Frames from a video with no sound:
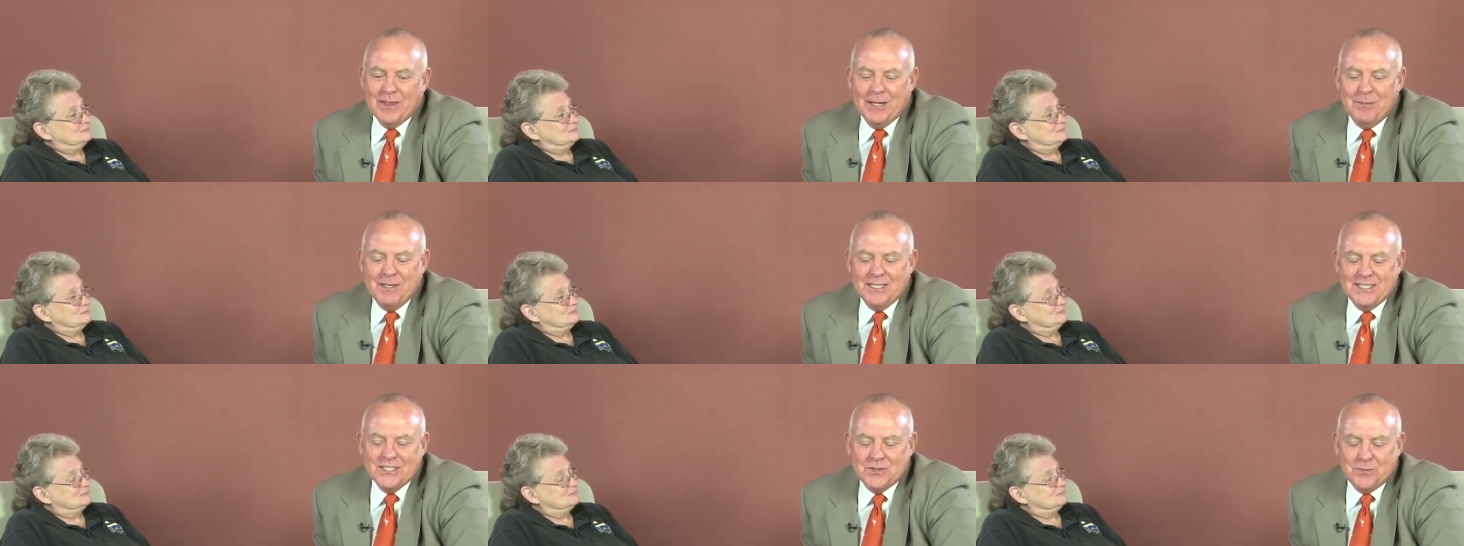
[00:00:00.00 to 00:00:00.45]

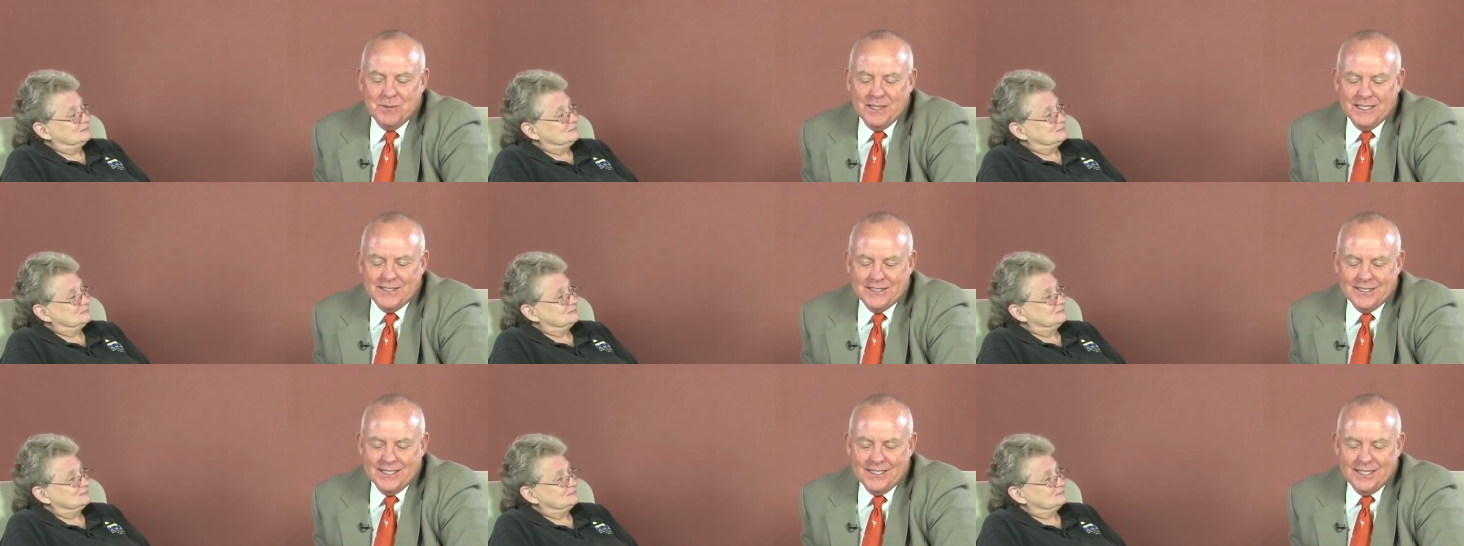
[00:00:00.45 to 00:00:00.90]
Speaker 1: Let me just
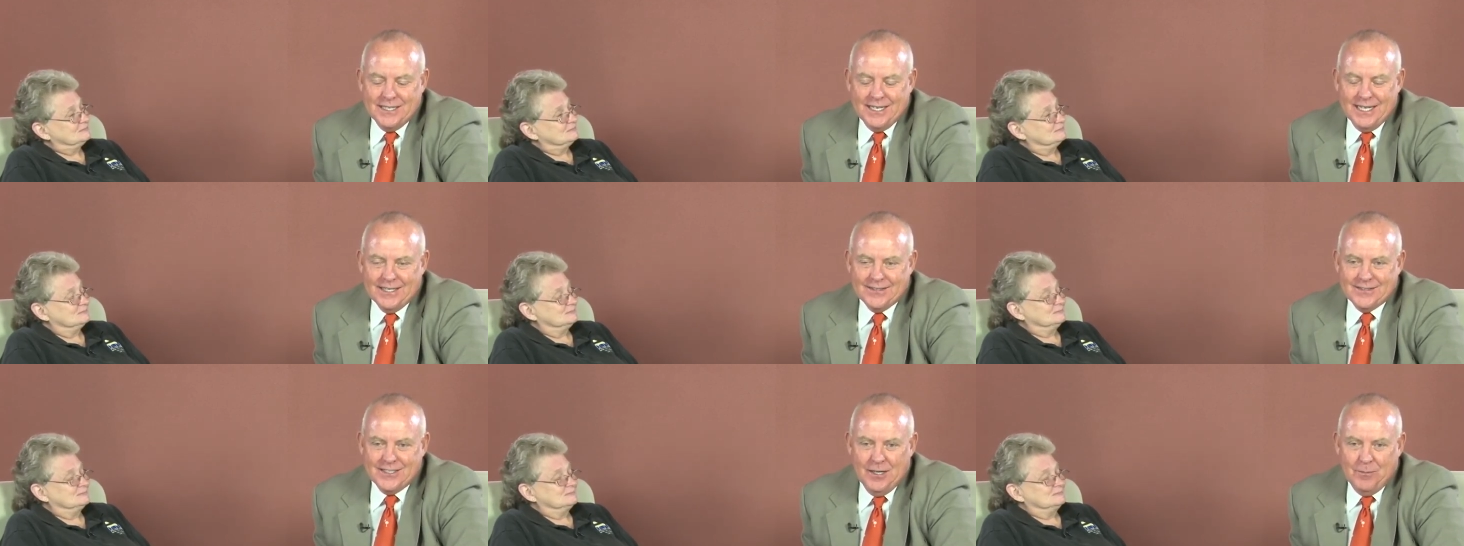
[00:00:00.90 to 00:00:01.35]
mention in the
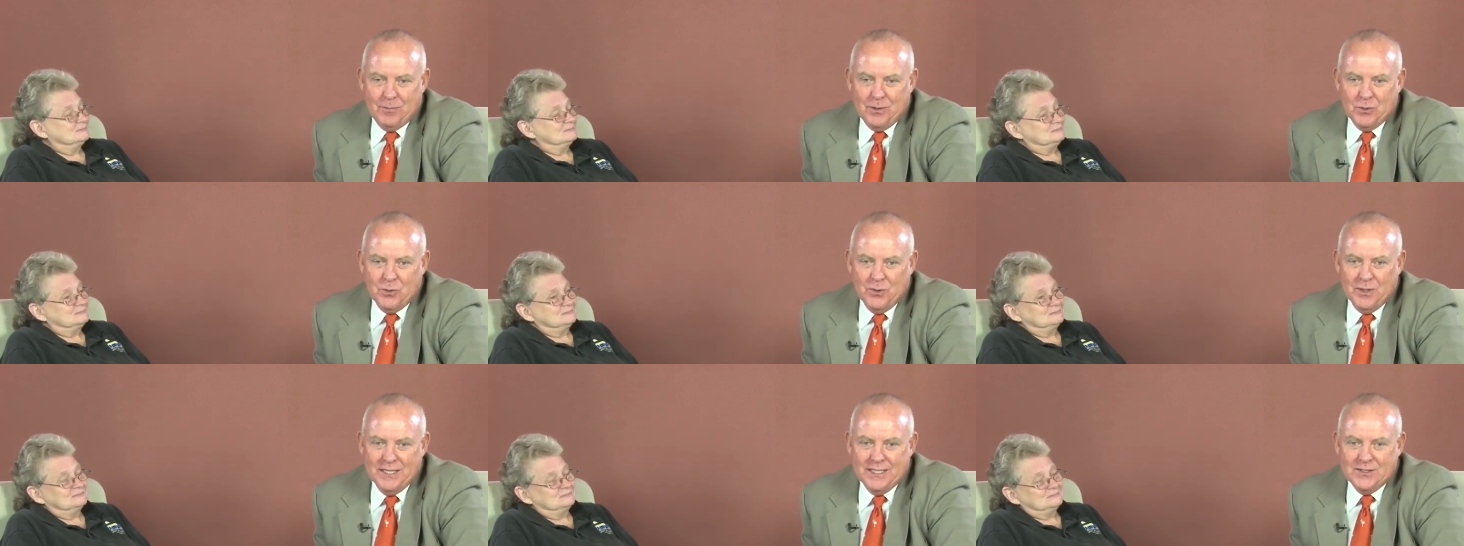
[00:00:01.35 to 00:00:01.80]
next
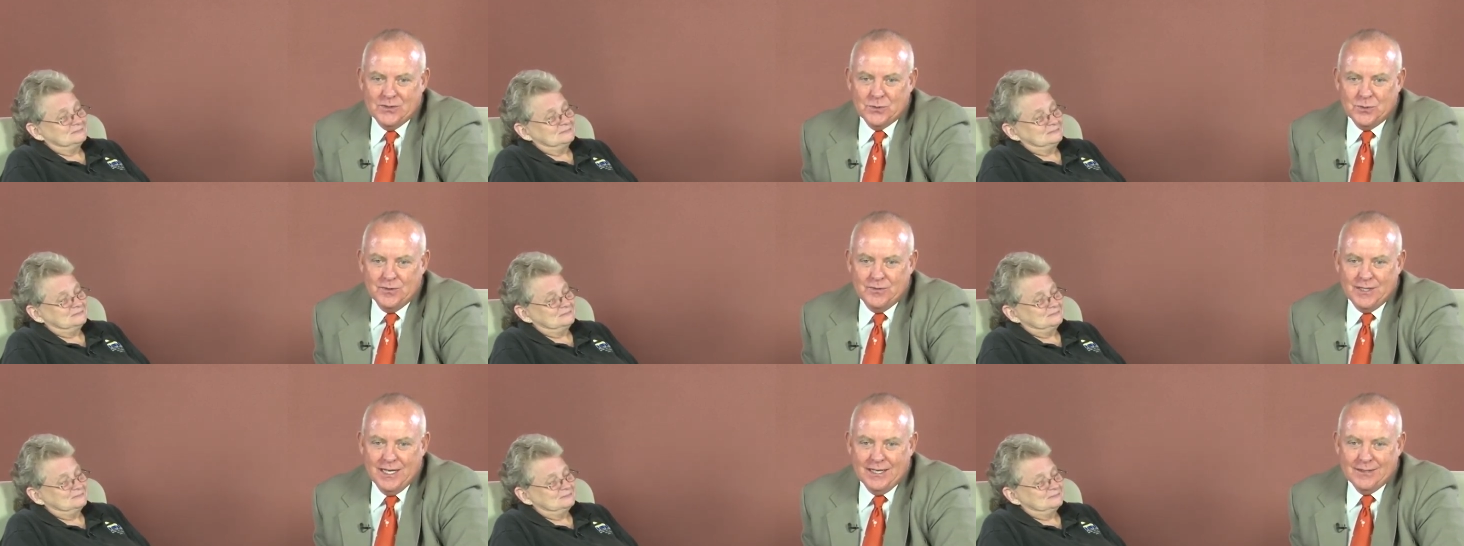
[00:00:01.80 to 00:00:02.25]
couple of weeks,
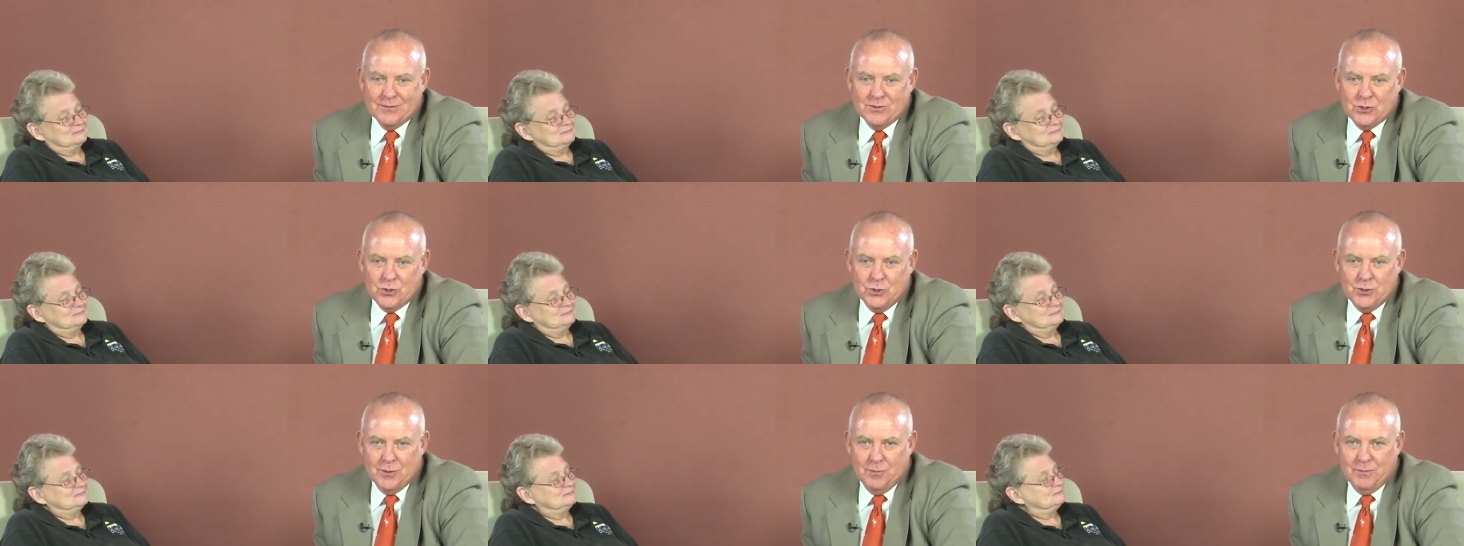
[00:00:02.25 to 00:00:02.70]
we've got
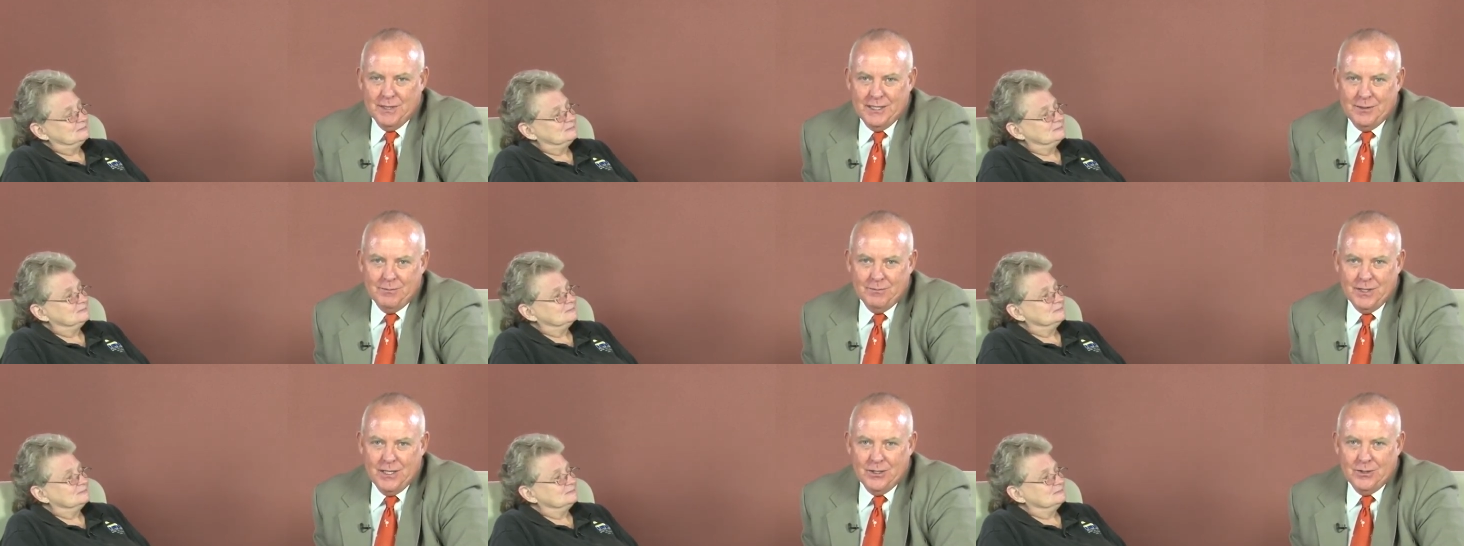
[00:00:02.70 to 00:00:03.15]
Stuart
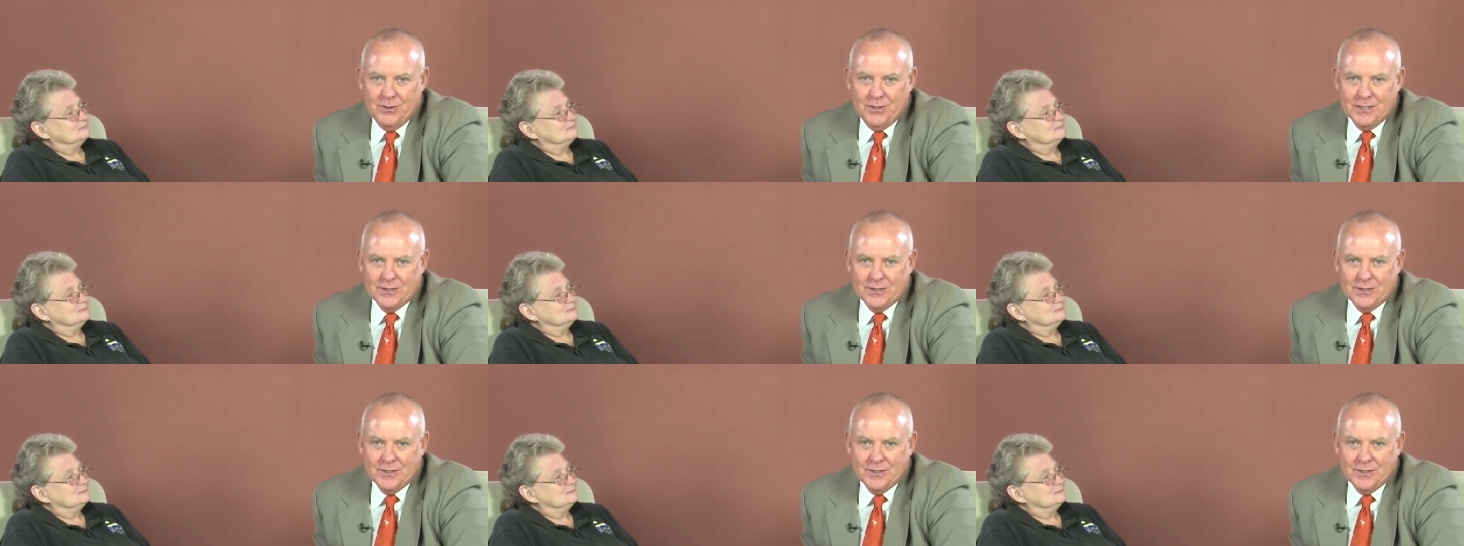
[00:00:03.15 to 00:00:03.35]
Bedenbaugh,